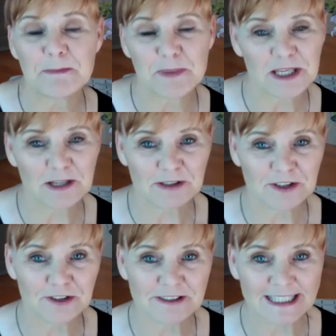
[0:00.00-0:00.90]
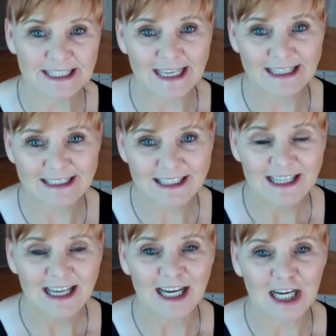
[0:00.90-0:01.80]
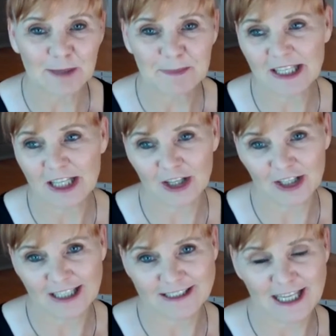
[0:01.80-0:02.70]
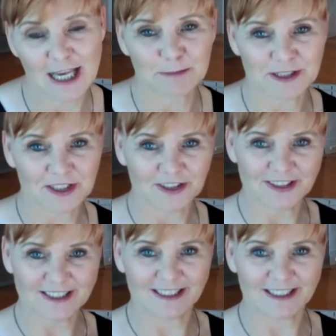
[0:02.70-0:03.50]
being with you again in our next episode.